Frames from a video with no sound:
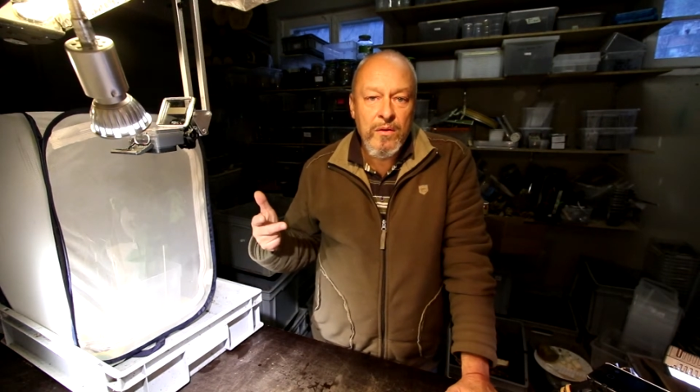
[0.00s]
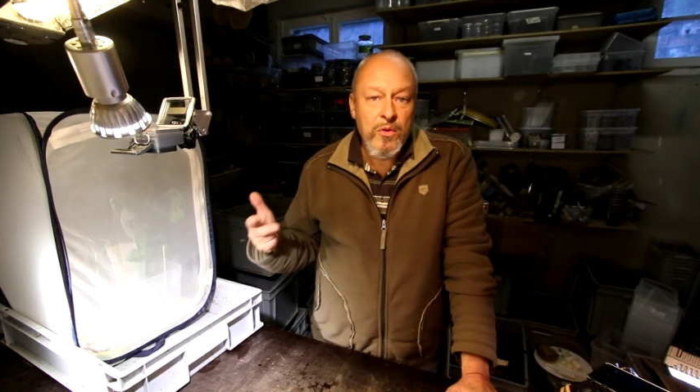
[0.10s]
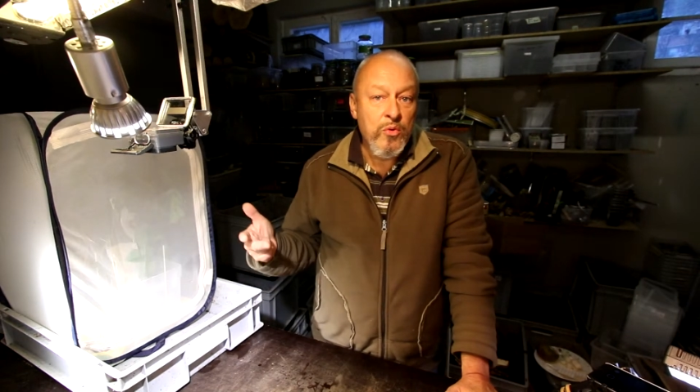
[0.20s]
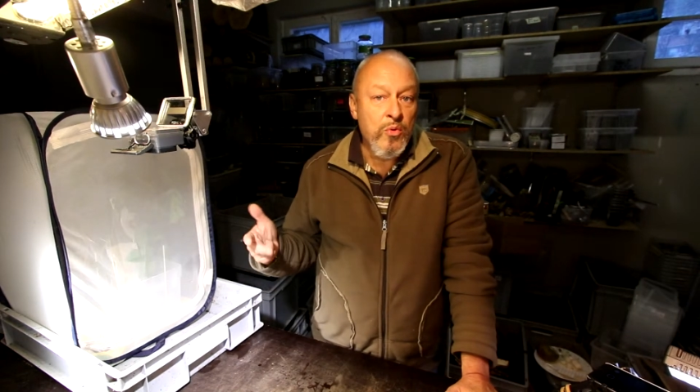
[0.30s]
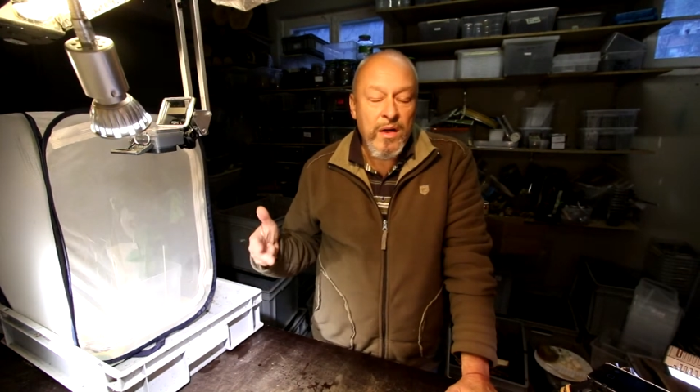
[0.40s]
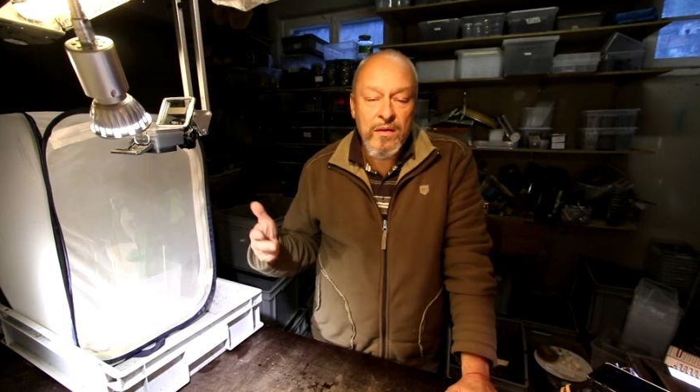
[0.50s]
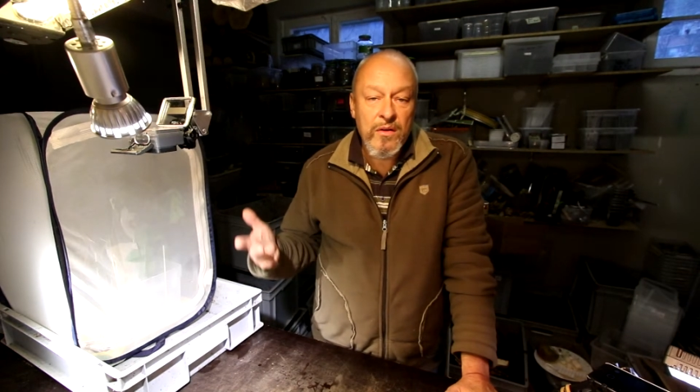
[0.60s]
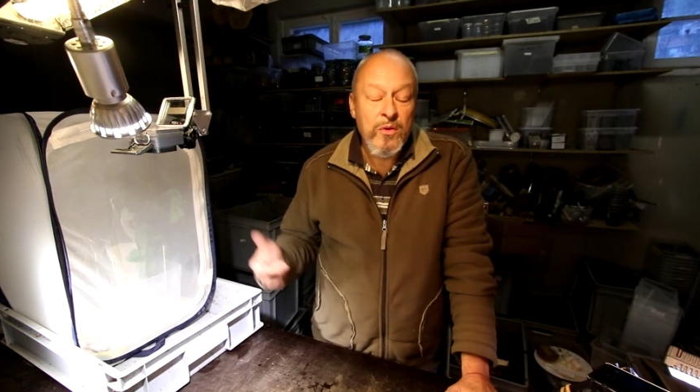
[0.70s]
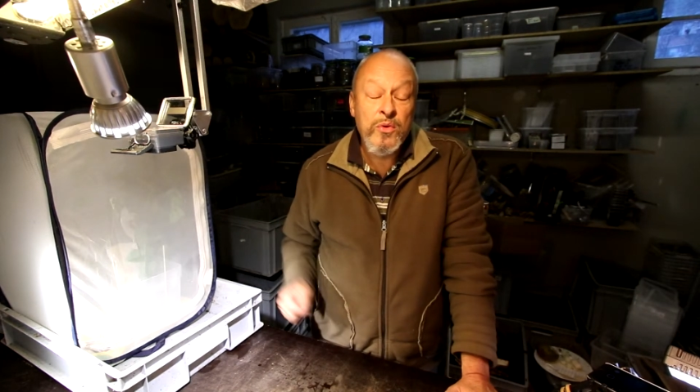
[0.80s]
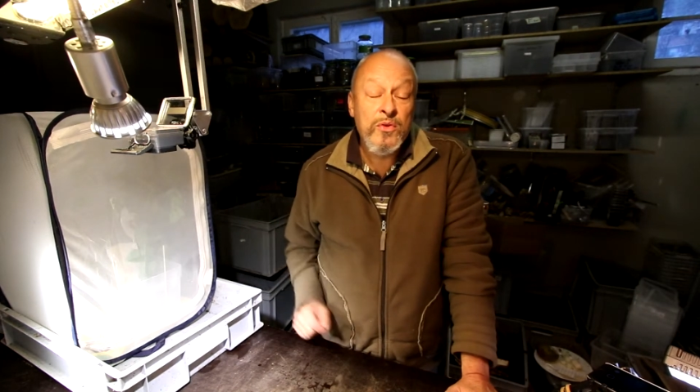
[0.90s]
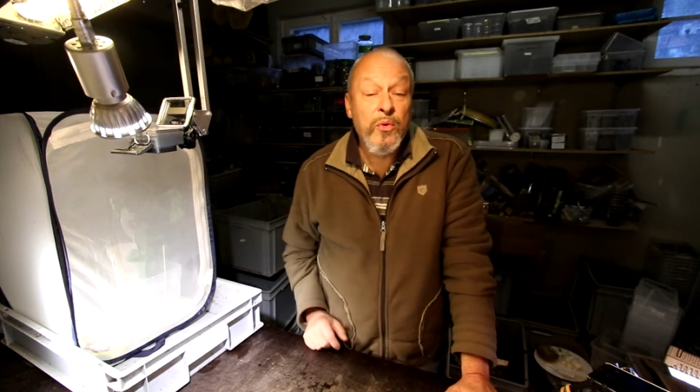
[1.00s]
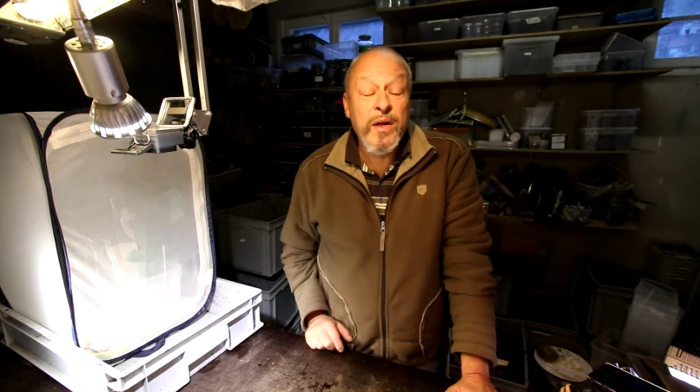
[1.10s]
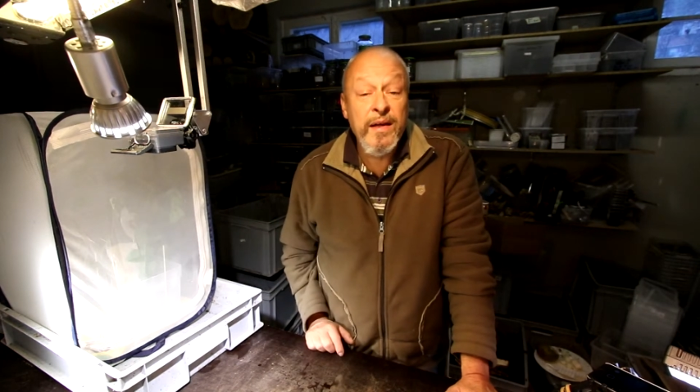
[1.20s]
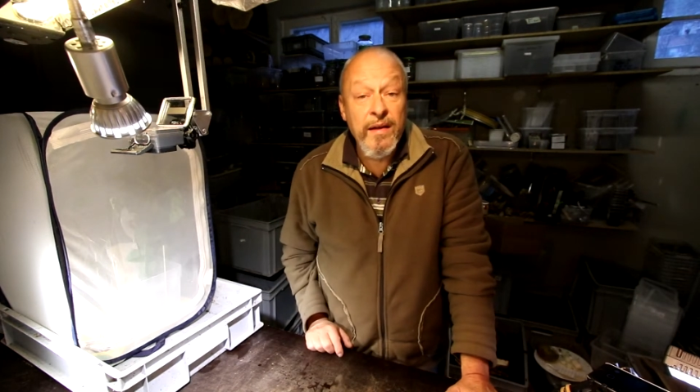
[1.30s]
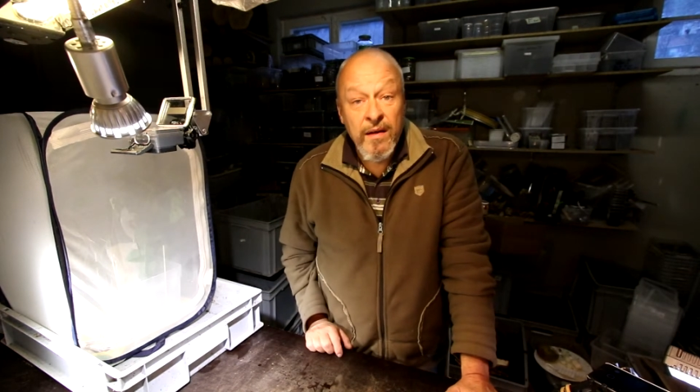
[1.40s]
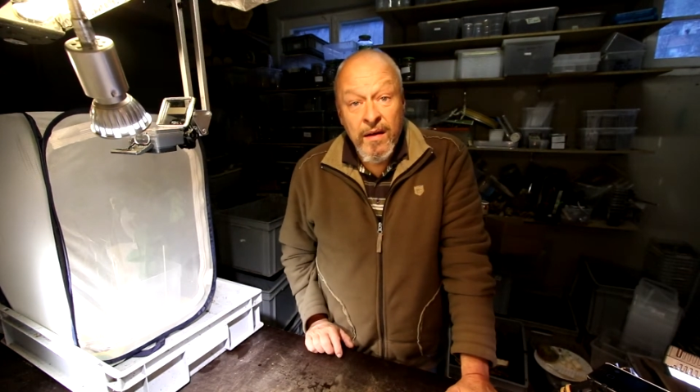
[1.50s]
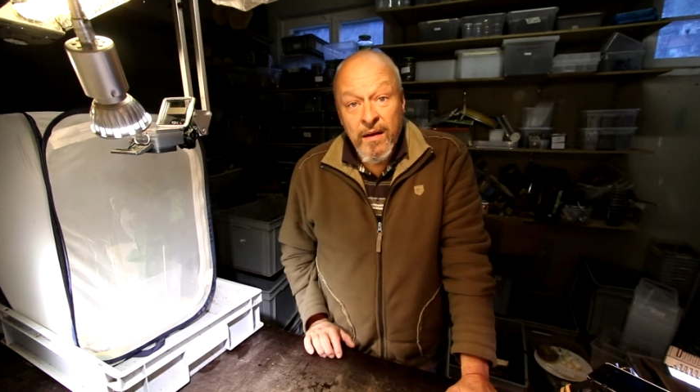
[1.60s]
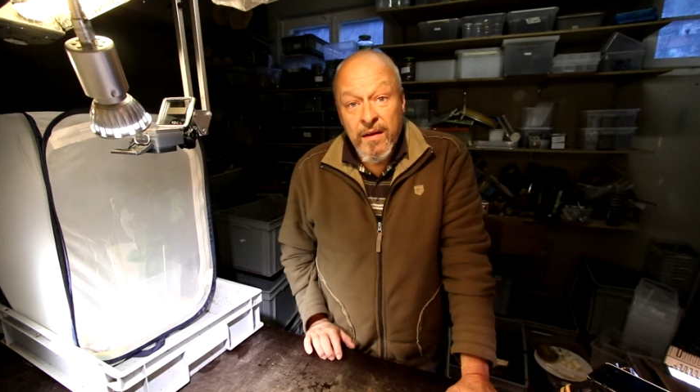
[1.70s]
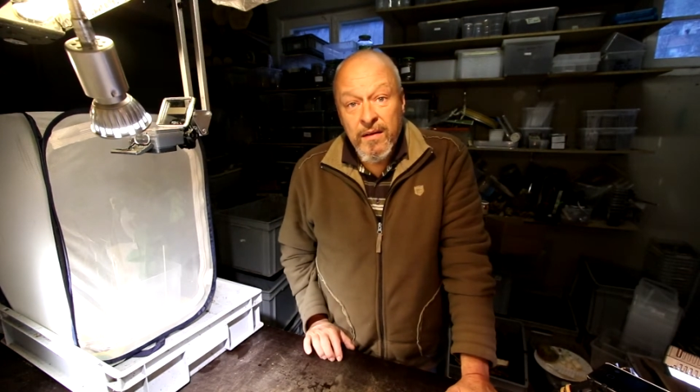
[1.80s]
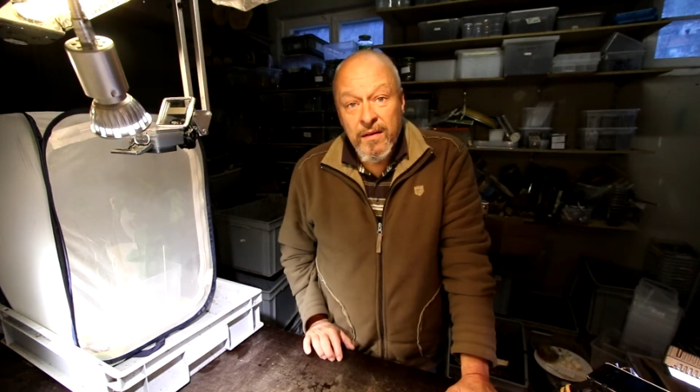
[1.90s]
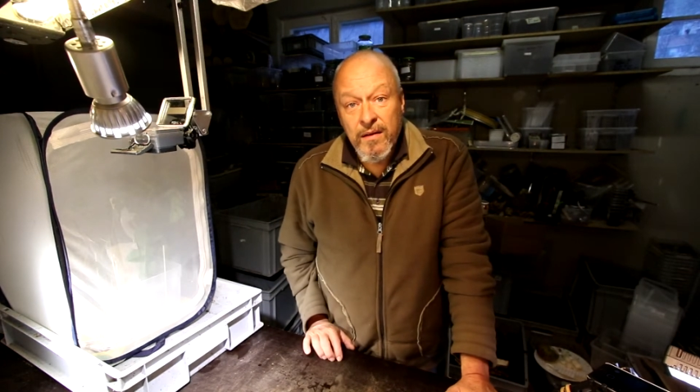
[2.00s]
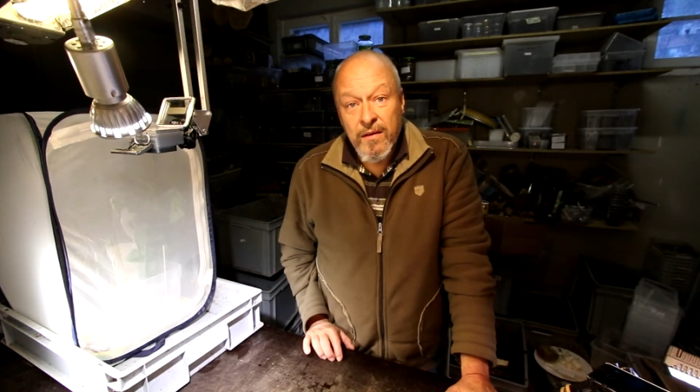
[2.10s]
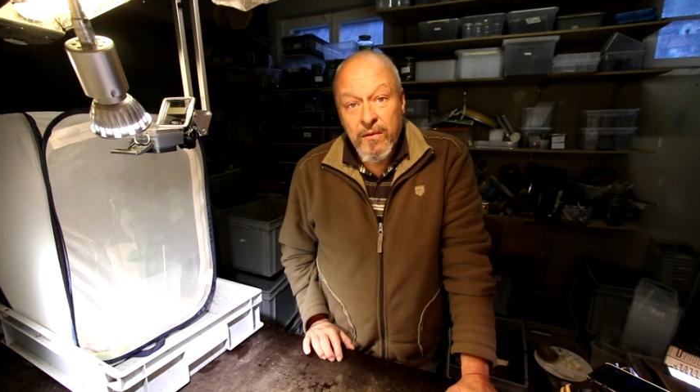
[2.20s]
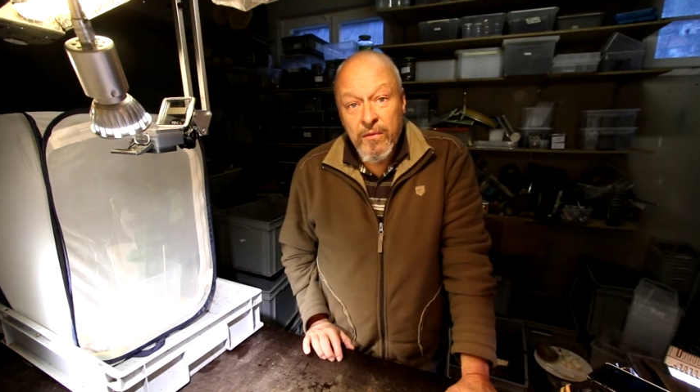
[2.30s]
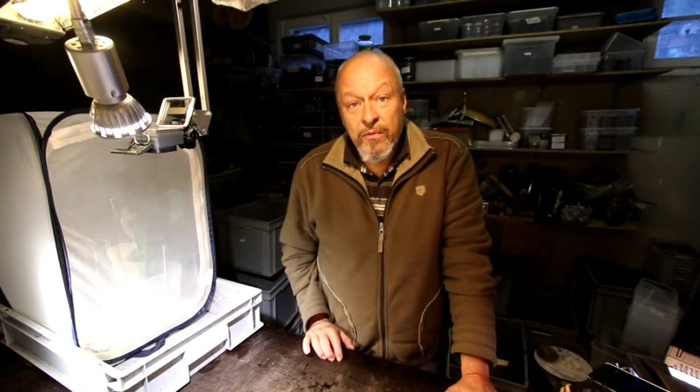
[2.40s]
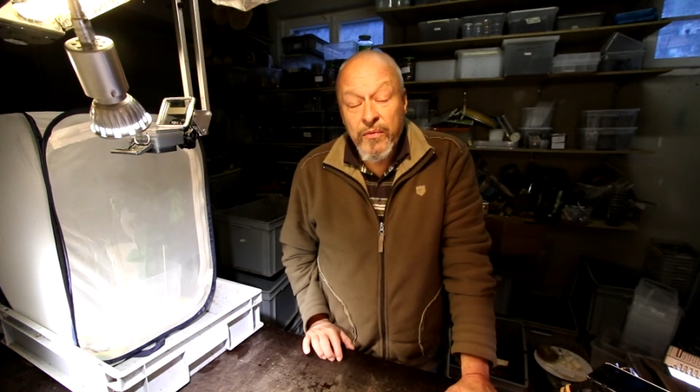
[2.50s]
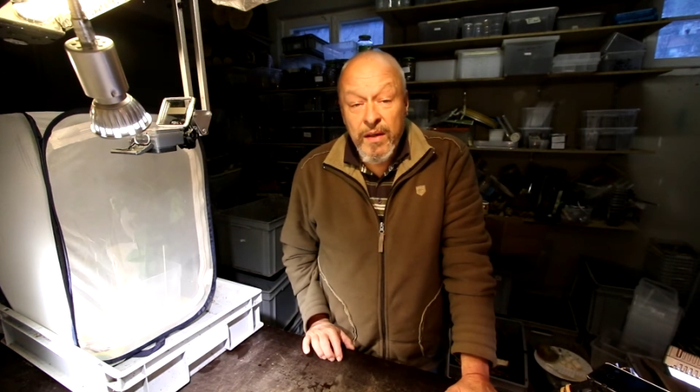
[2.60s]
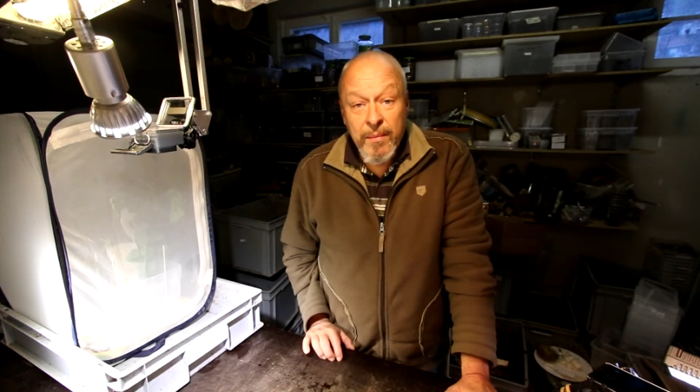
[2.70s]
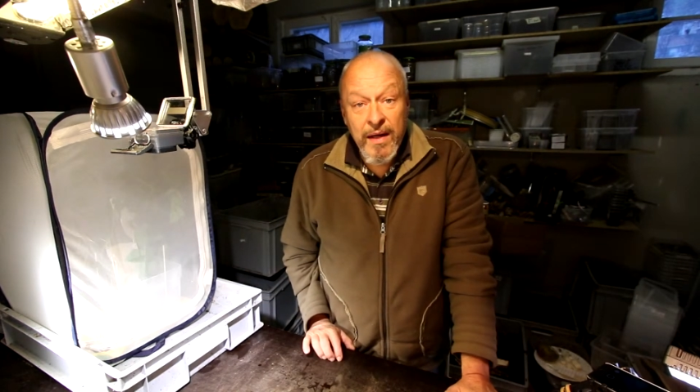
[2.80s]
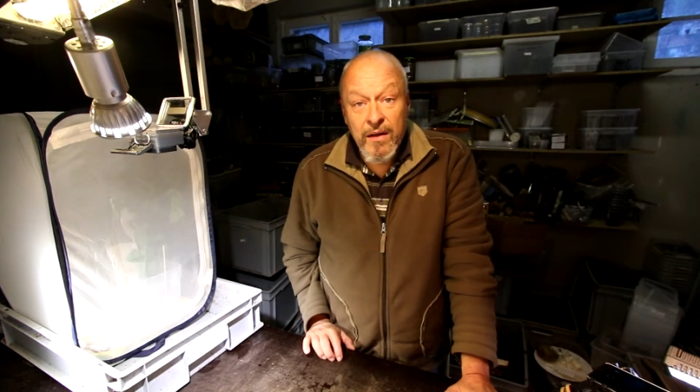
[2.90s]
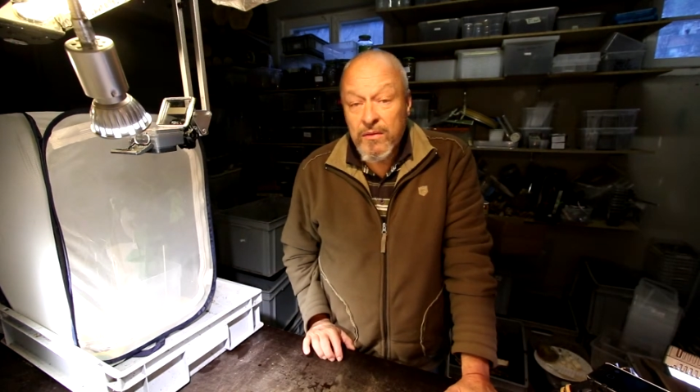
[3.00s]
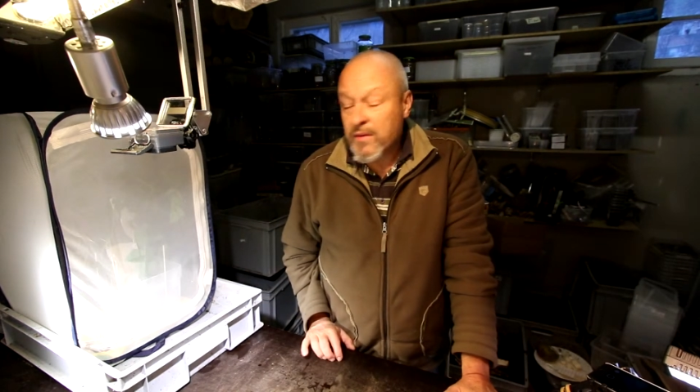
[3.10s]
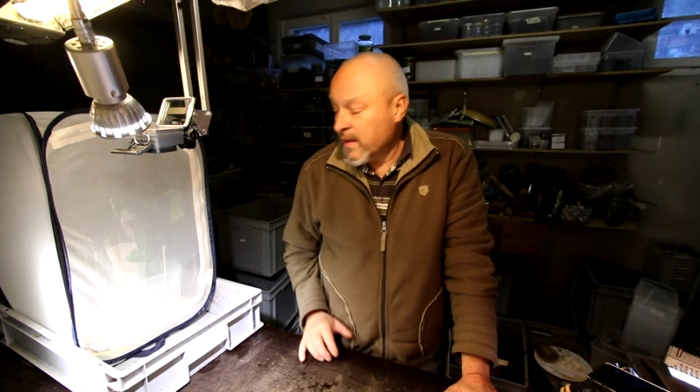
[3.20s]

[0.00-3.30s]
2 and 3 females.